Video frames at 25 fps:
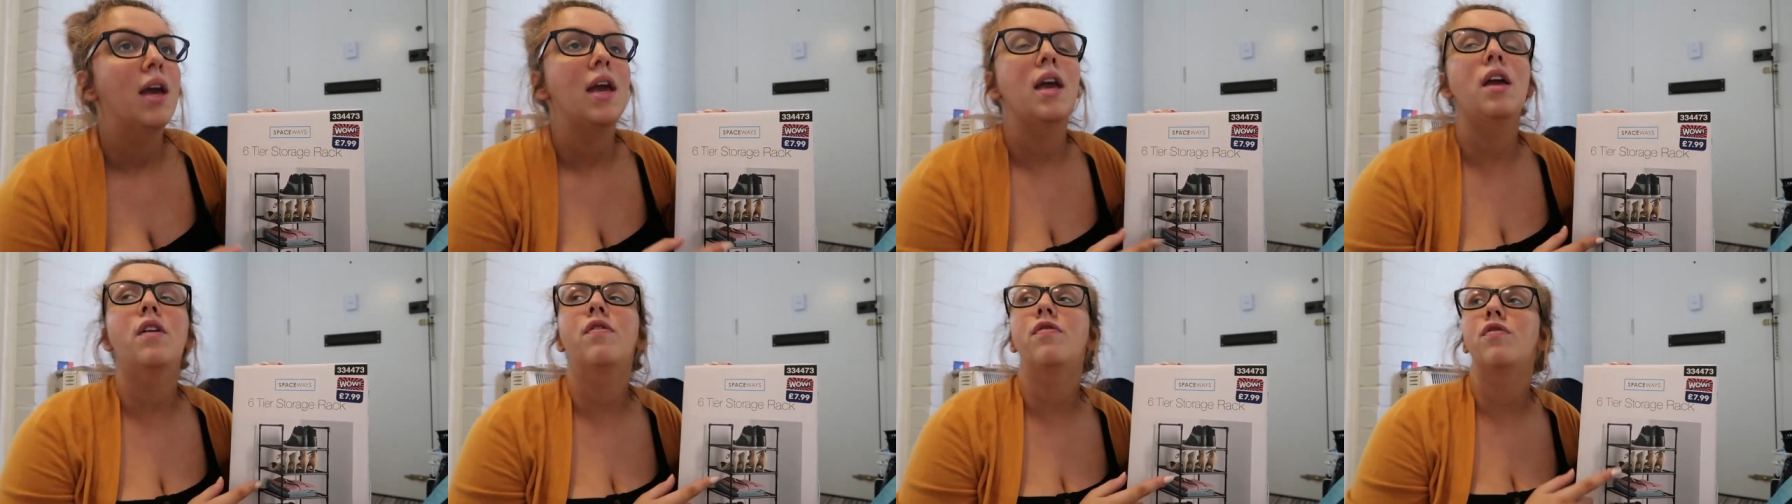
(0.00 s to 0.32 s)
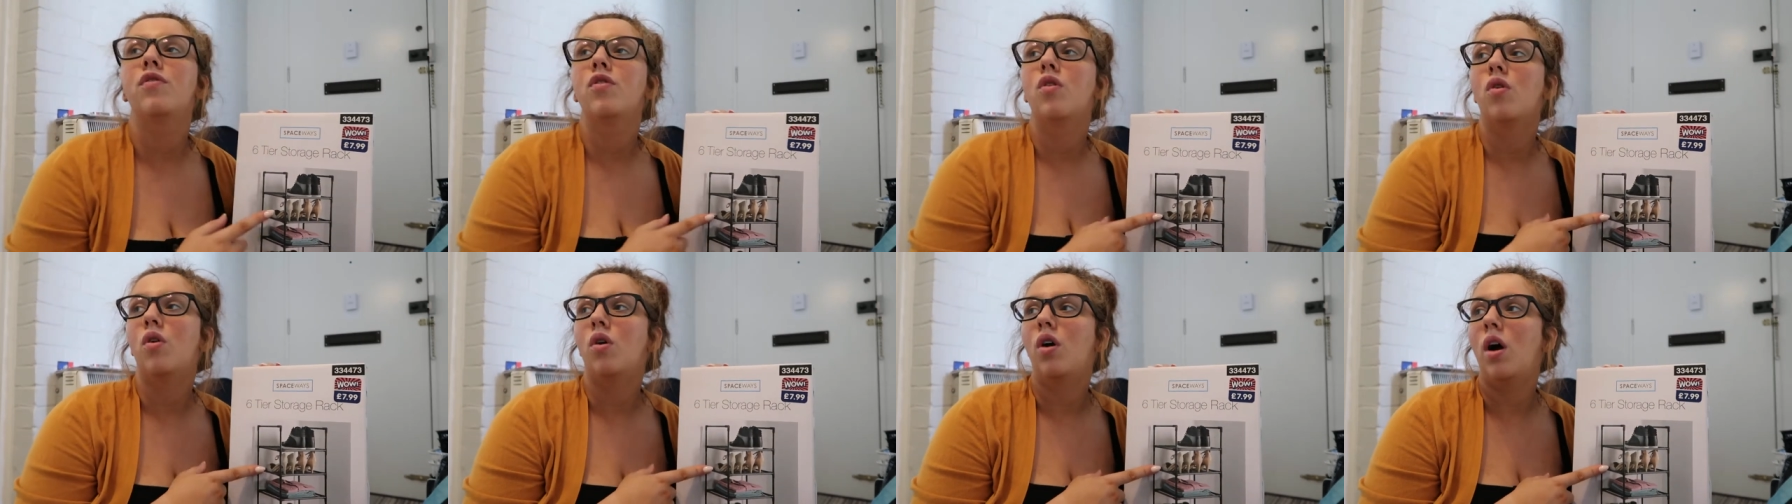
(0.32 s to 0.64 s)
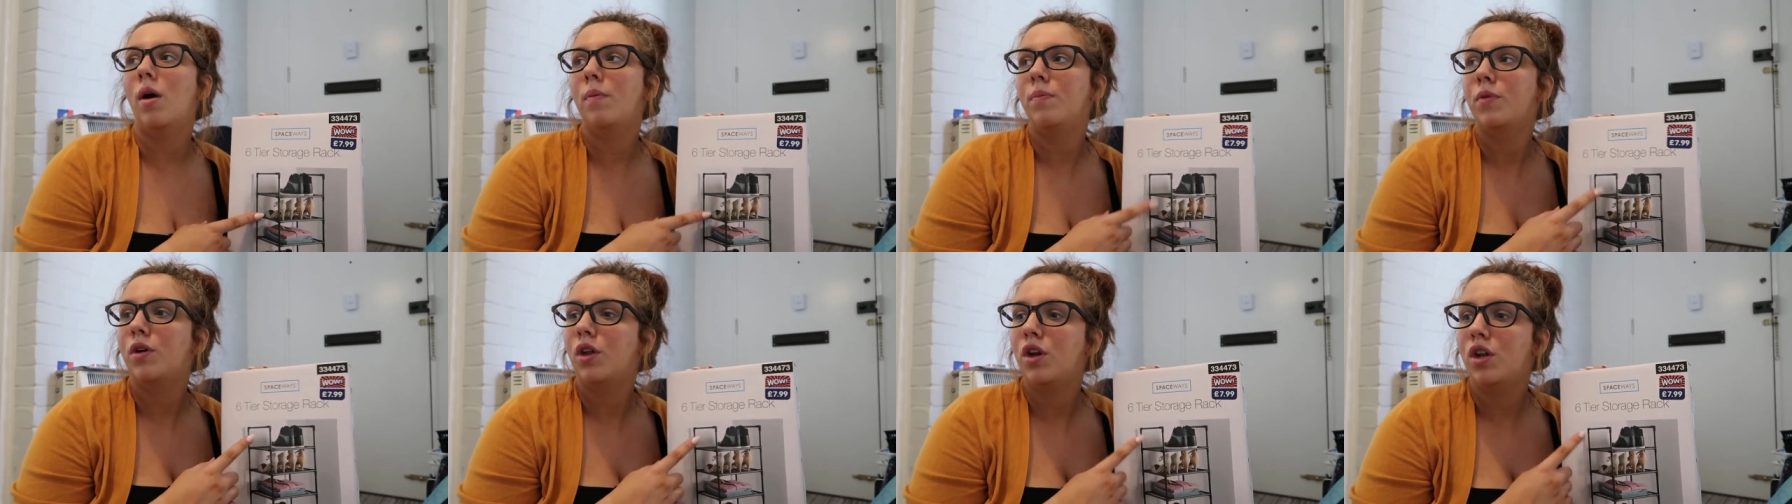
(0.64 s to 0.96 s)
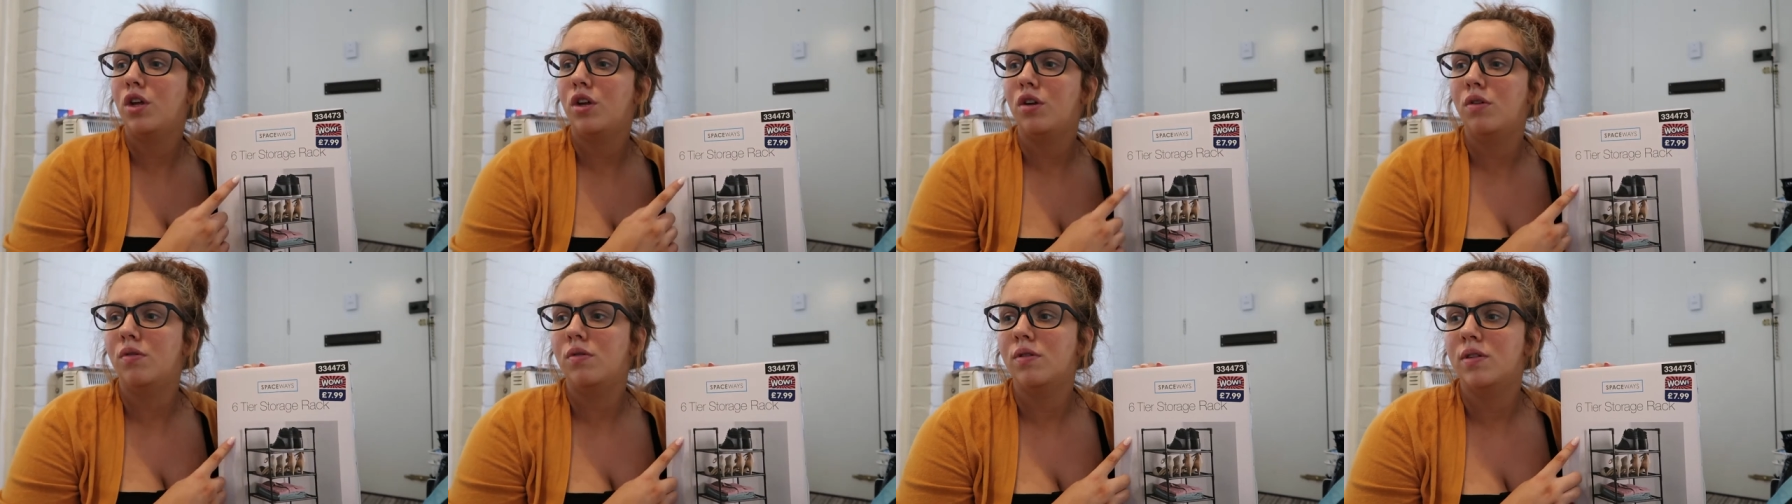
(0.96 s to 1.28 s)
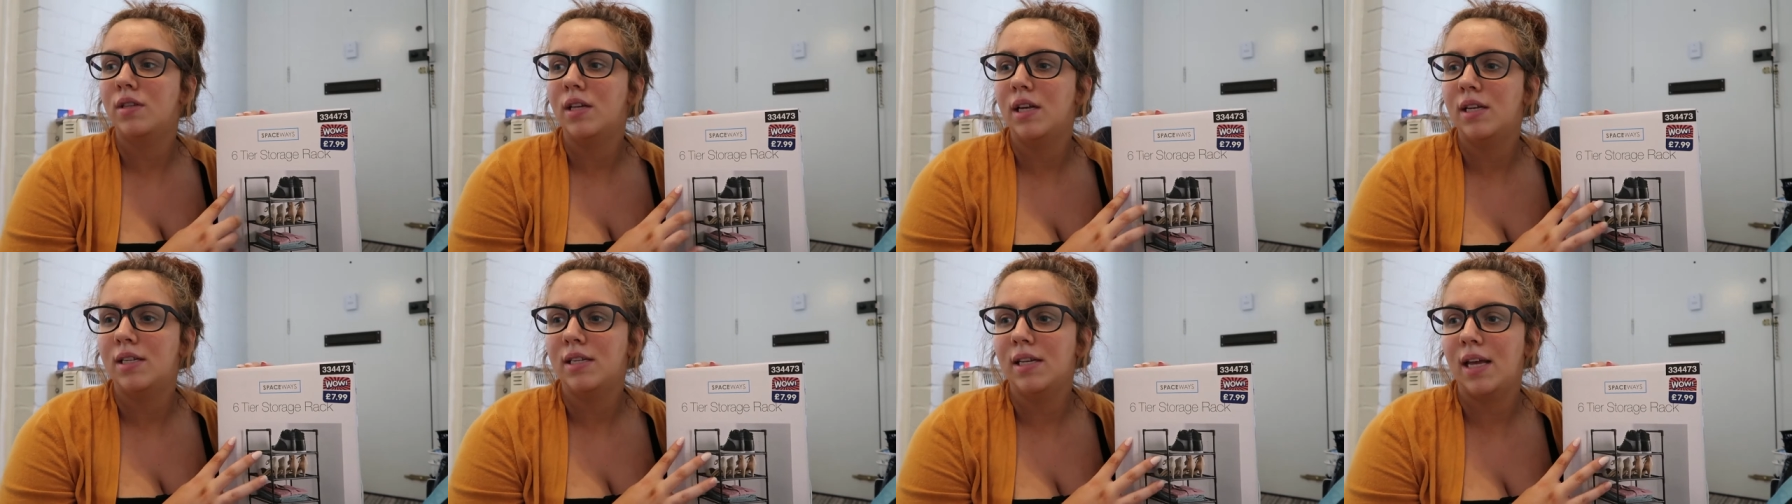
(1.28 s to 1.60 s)
If not, I'm going to
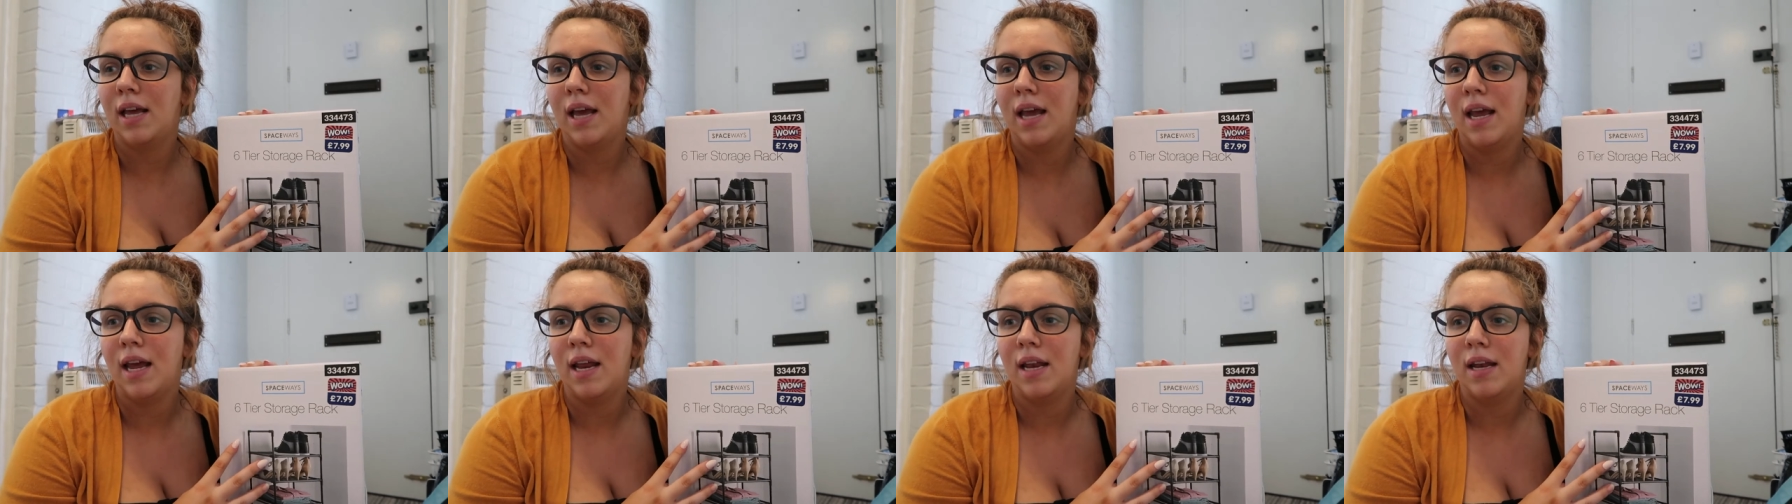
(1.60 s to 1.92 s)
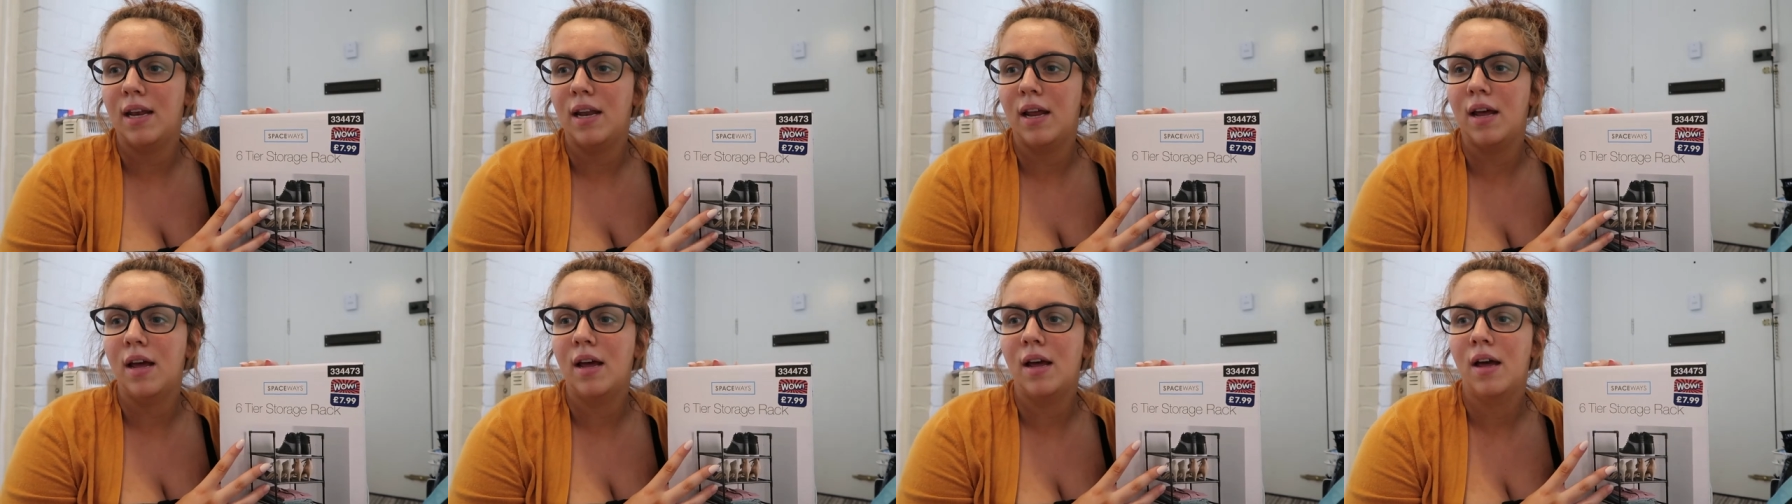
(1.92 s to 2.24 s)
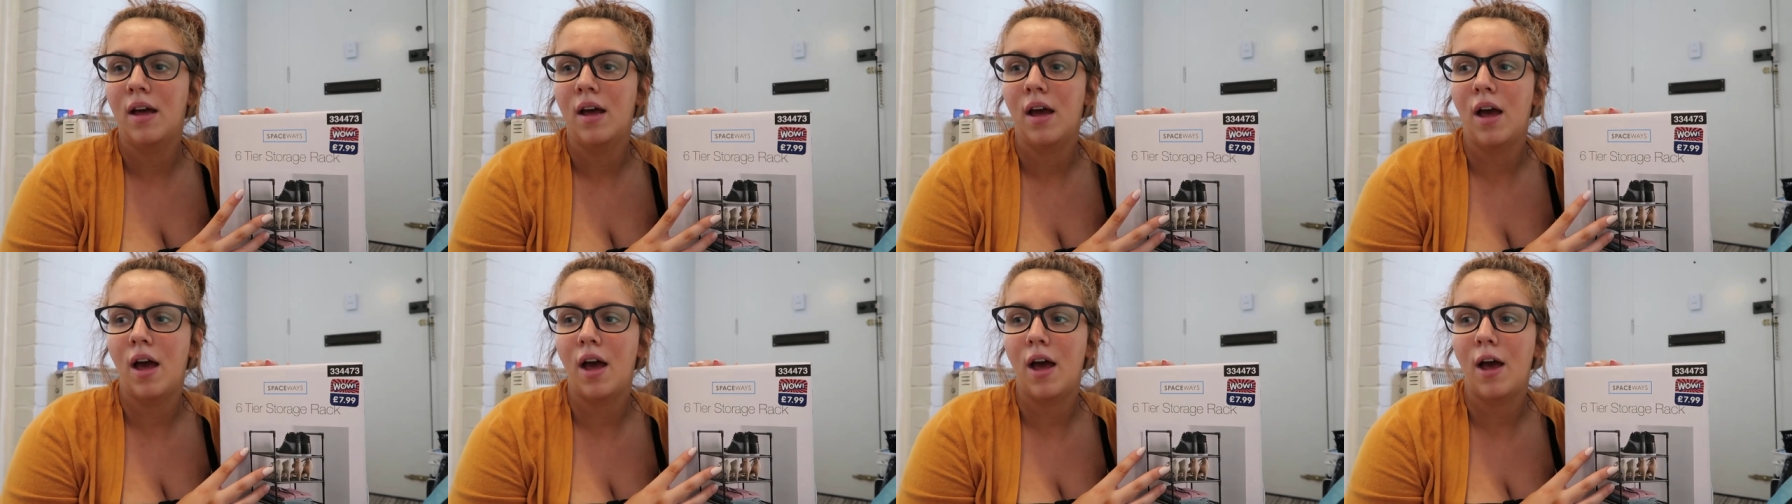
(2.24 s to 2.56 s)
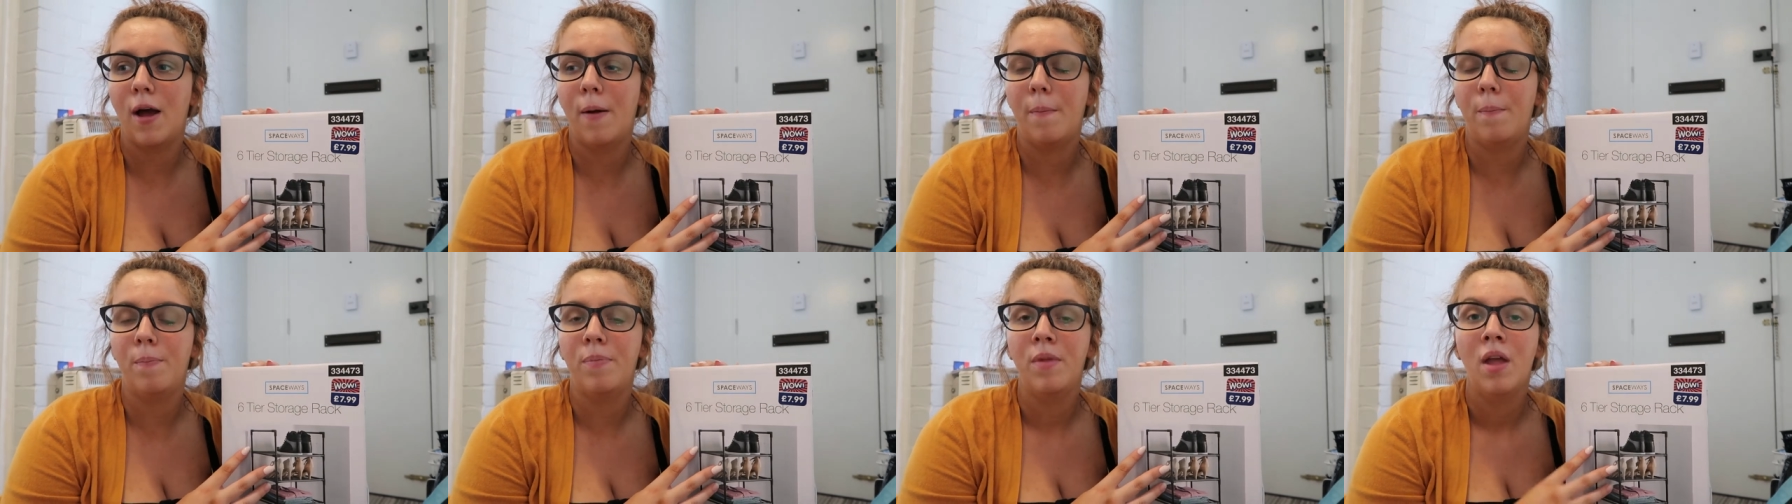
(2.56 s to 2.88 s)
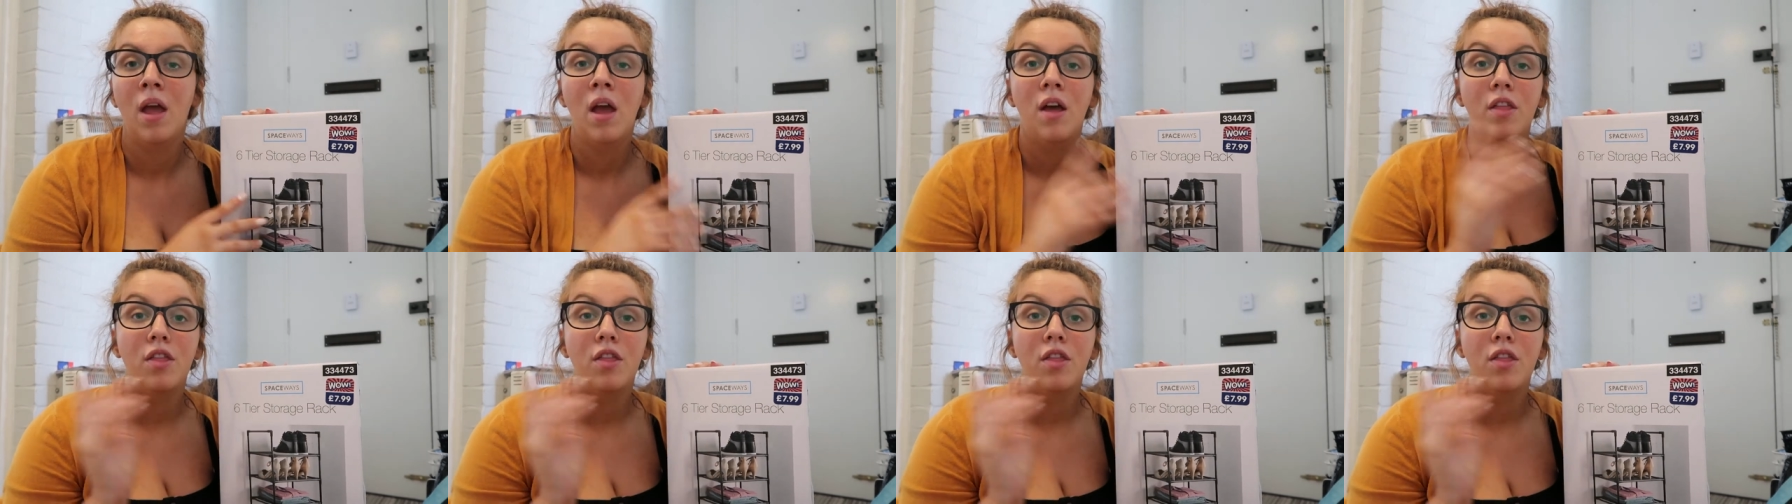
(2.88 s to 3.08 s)
use this in um,